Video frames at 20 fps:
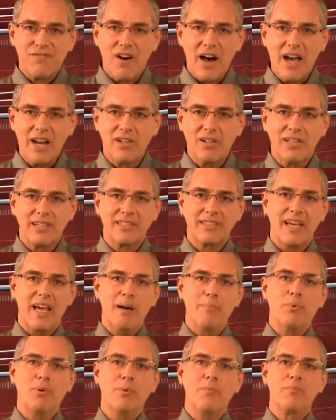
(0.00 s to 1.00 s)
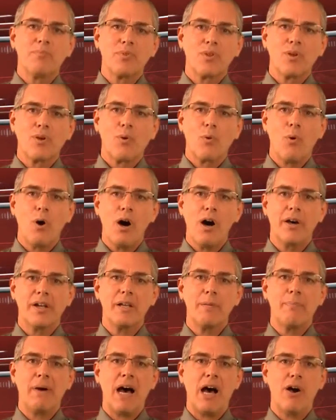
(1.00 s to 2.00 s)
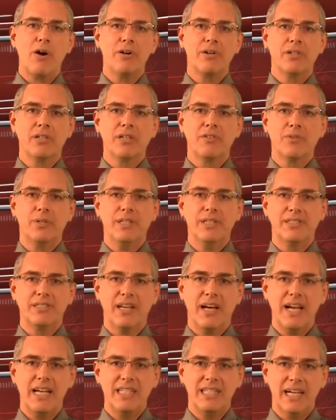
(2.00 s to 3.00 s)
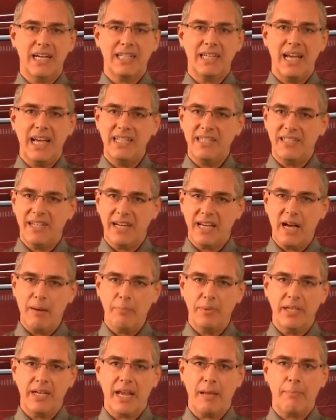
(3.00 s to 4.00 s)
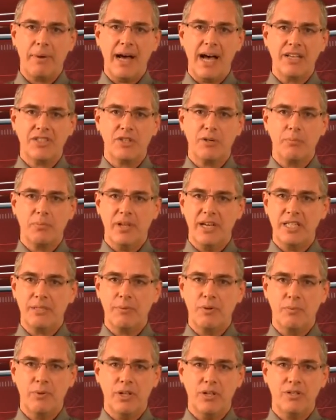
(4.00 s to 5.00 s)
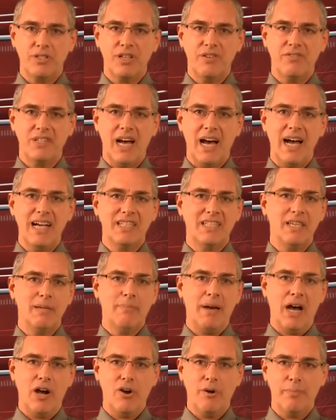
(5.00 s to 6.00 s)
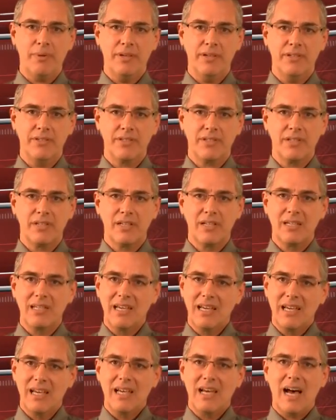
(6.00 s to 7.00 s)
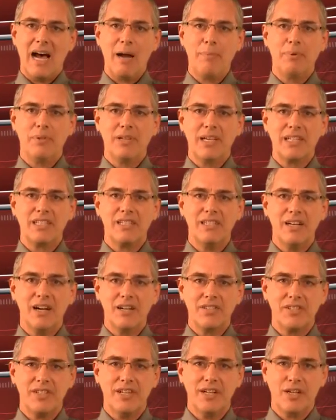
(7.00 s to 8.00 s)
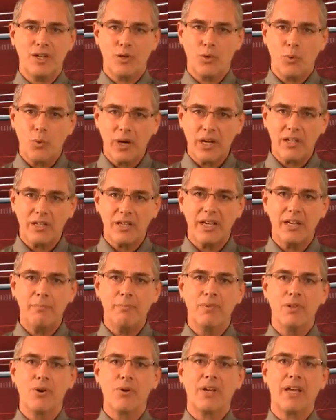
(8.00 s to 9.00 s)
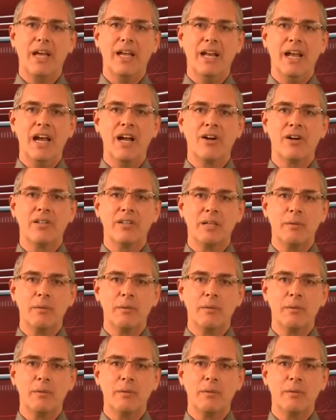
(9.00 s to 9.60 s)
As a final example, quality power delivery design dictates decoupling capacitor placement relative to IC power pins. HyperLynx DRC can quickly locate